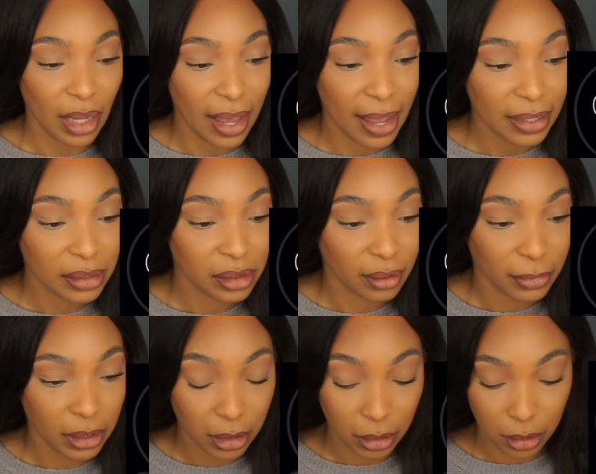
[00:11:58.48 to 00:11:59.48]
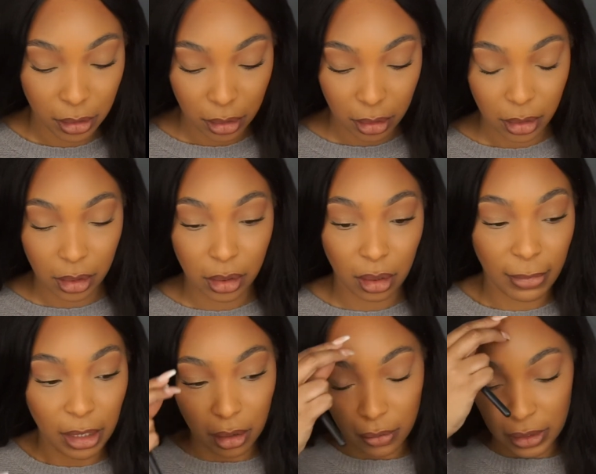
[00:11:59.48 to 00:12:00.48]
add something to my
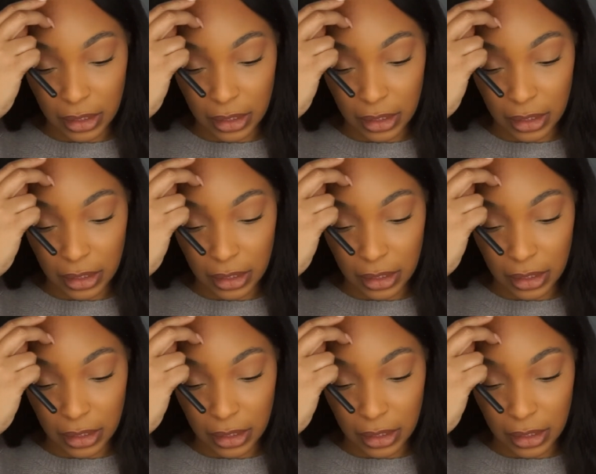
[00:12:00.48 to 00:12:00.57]
lower